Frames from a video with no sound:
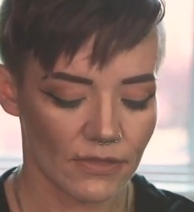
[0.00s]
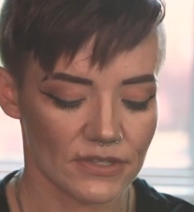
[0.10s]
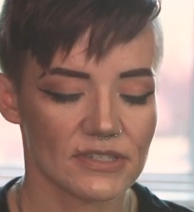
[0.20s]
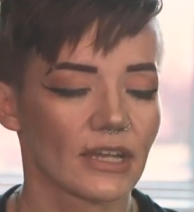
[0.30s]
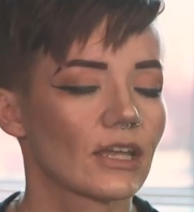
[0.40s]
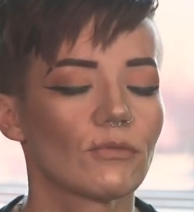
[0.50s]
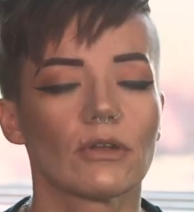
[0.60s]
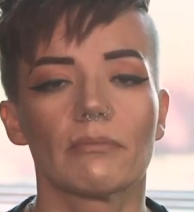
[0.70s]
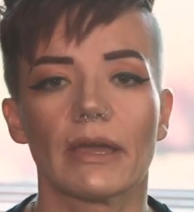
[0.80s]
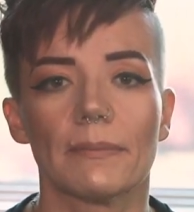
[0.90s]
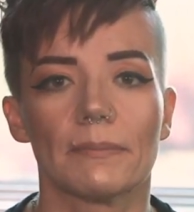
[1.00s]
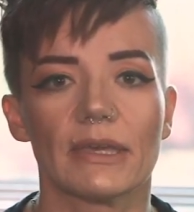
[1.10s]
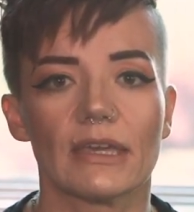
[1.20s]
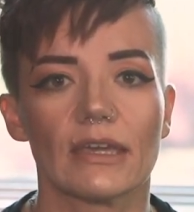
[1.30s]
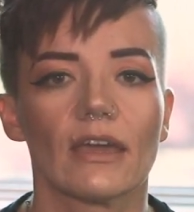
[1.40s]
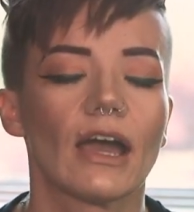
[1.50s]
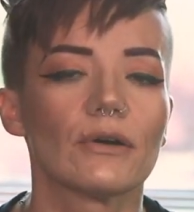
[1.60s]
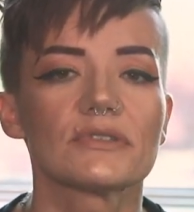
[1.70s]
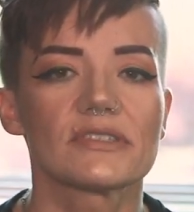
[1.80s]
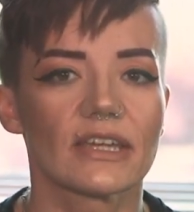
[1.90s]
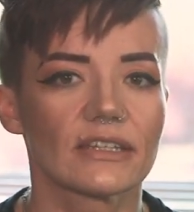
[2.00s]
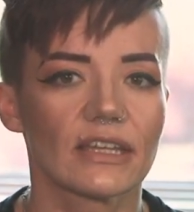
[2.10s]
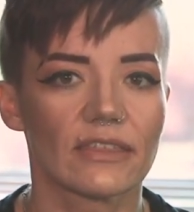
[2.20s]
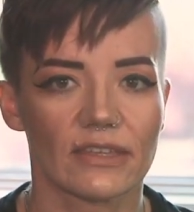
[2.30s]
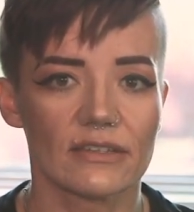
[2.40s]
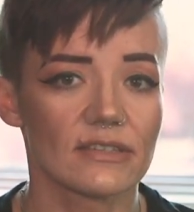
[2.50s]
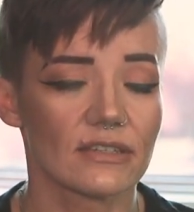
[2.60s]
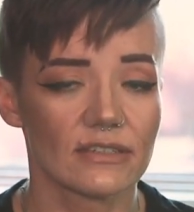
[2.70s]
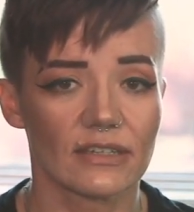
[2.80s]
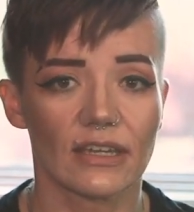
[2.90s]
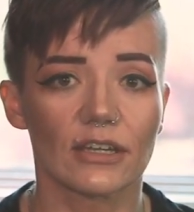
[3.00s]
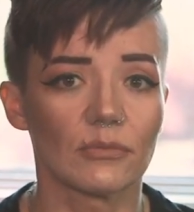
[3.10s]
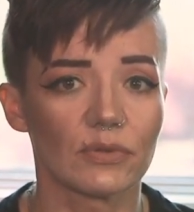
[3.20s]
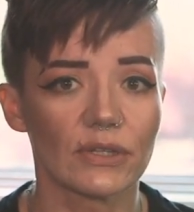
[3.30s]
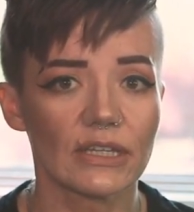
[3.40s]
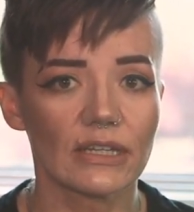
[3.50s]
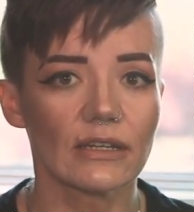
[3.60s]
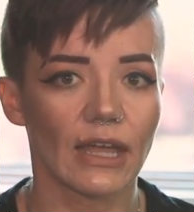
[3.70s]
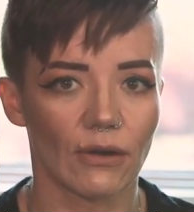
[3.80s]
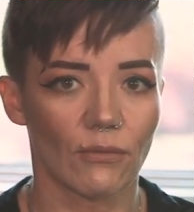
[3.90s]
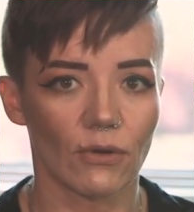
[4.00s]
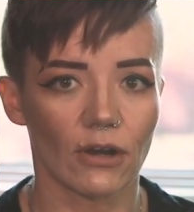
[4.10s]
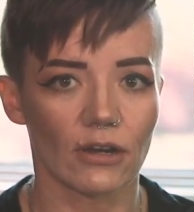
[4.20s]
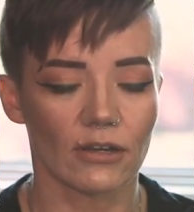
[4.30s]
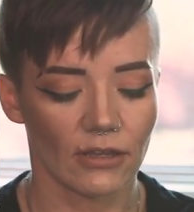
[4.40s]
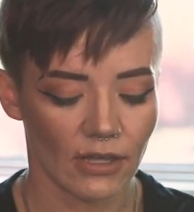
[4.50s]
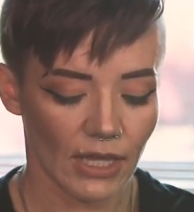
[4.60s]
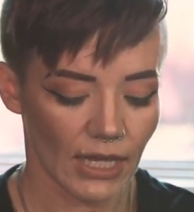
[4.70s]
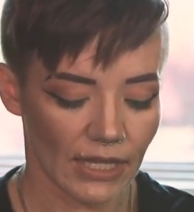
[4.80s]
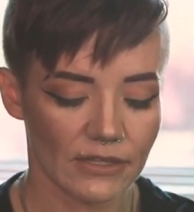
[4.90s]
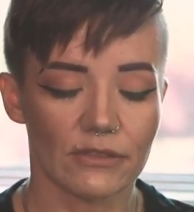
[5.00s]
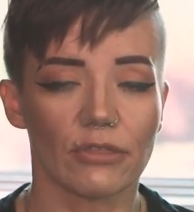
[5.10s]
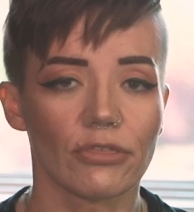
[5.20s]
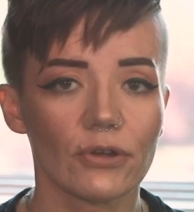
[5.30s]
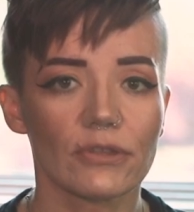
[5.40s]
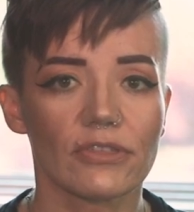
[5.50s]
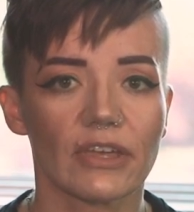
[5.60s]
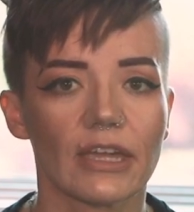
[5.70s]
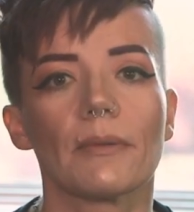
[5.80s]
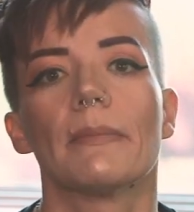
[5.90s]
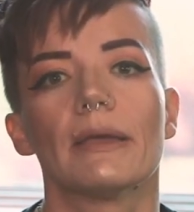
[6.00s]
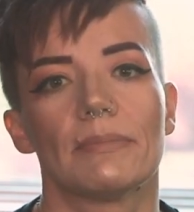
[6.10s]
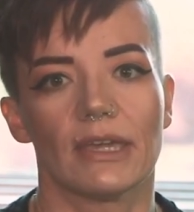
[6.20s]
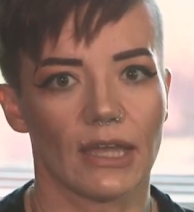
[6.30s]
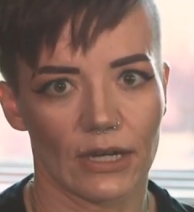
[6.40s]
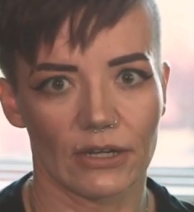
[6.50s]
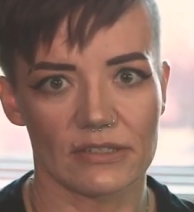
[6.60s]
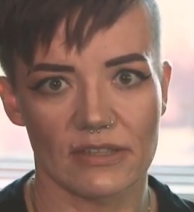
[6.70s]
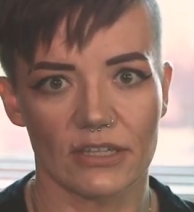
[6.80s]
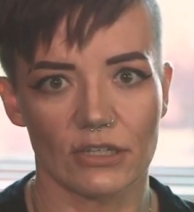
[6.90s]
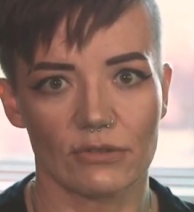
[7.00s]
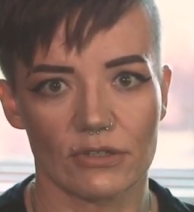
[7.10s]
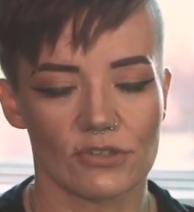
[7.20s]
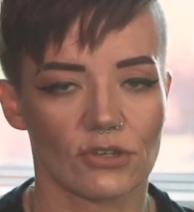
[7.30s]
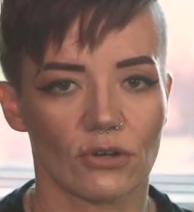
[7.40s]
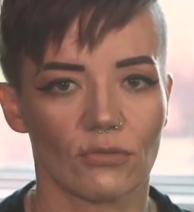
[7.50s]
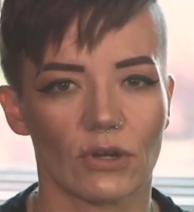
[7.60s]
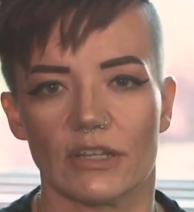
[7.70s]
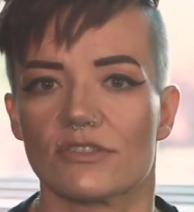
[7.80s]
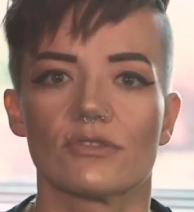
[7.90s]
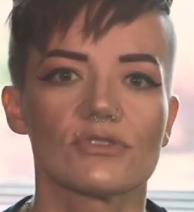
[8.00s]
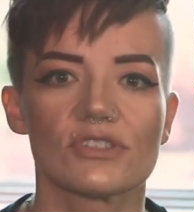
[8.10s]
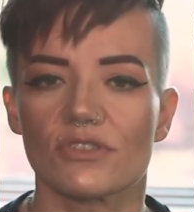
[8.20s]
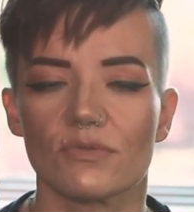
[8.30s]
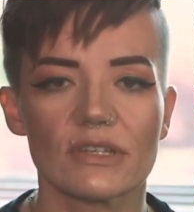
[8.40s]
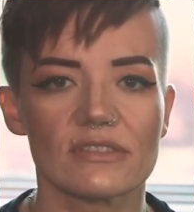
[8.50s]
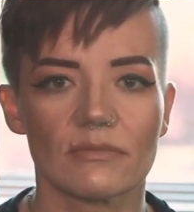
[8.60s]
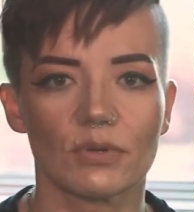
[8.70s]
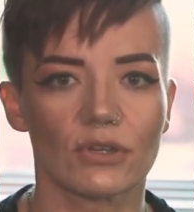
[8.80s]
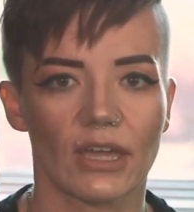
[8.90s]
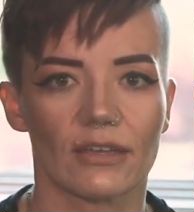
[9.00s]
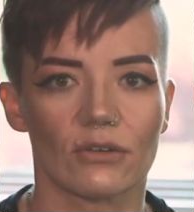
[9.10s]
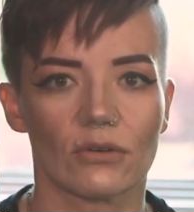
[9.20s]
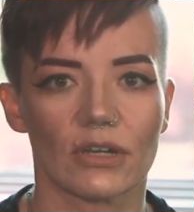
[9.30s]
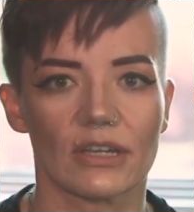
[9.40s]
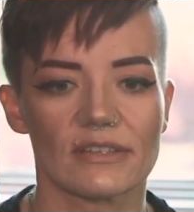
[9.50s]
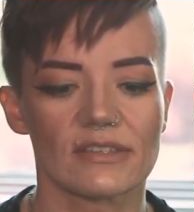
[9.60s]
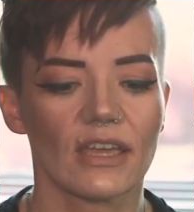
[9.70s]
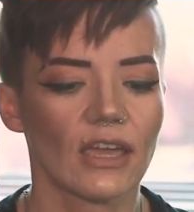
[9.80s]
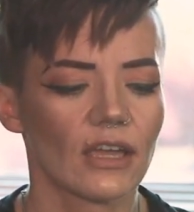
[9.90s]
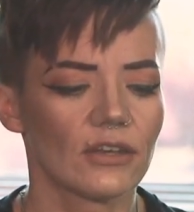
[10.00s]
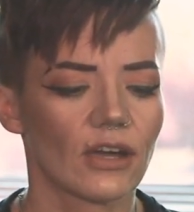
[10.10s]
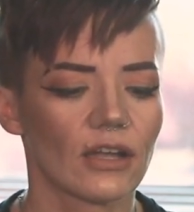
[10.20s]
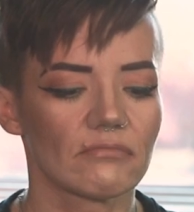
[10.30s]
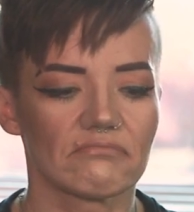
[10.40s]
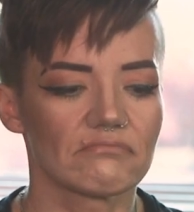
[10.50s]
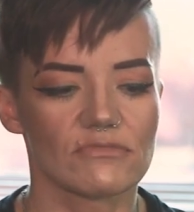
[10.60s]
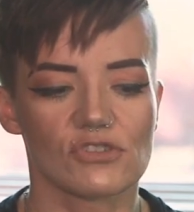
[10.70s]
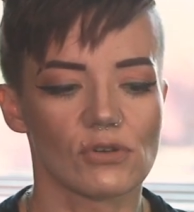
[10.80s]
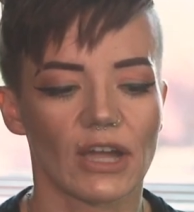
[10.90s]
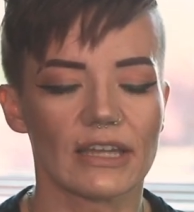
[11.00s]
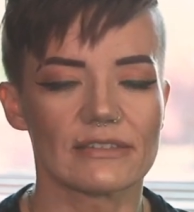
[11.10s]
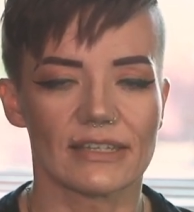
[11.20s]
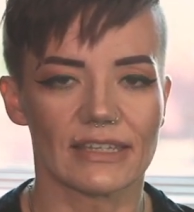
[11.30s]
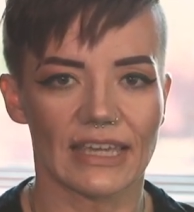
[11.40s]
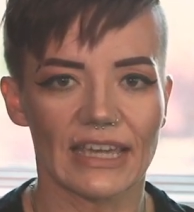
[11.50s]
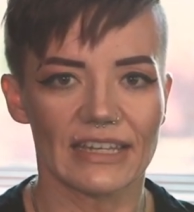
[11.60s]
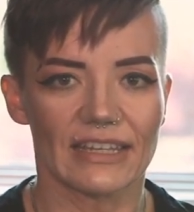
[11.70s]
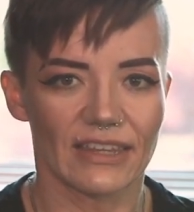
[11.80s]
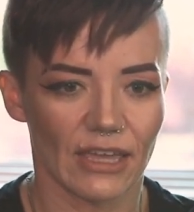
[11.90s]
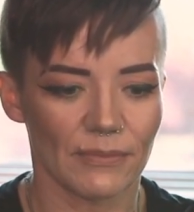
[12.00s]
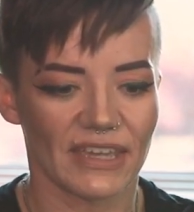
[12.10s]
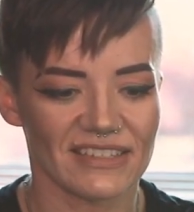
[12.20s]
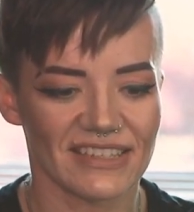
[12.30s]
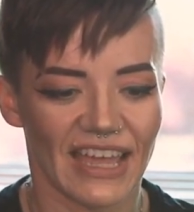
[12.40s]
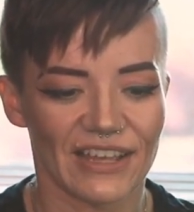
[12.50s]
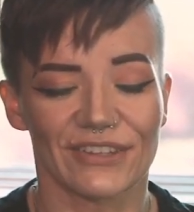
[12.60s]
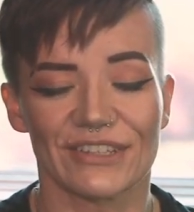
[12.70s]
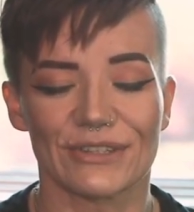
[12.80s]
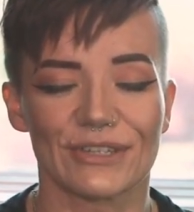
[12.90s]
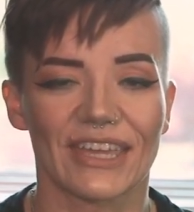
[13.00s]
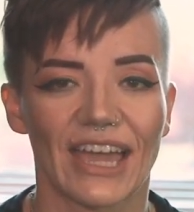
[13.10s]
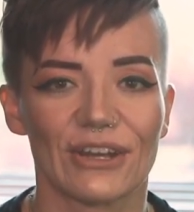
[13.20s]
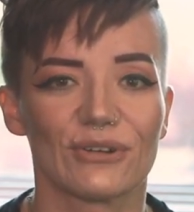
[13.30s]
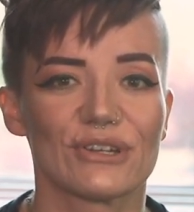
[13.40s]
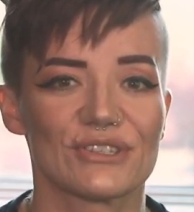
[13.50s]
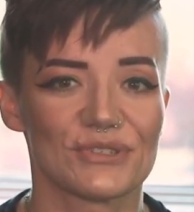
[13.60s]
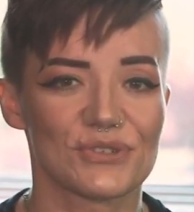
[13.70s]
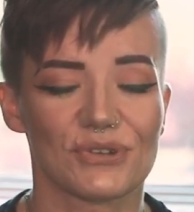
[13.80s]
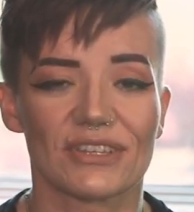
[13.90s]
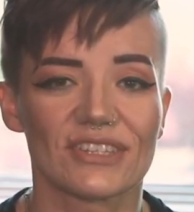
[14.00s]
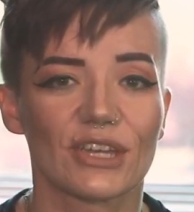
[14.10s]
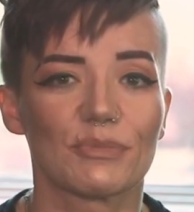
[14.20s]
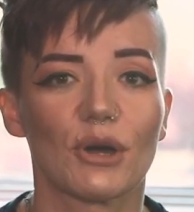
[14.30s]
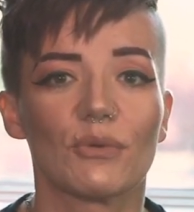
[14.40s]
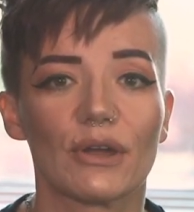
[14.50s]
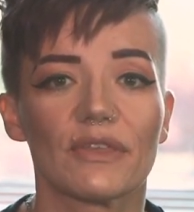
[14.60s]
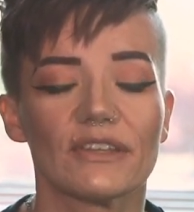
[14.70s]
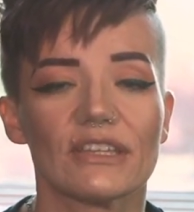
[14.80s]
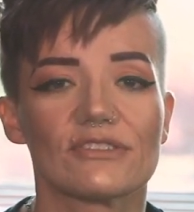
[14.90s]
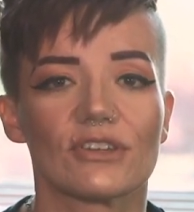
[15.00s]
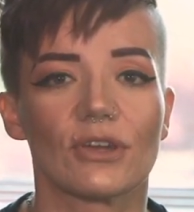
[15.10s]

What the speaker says: The second one might be outstanding things that need to get completed at work. And then the third thing might be errands that you need to go run. So just 3 simple categories, not trying to get them exactly into the categories and stressing about where they need to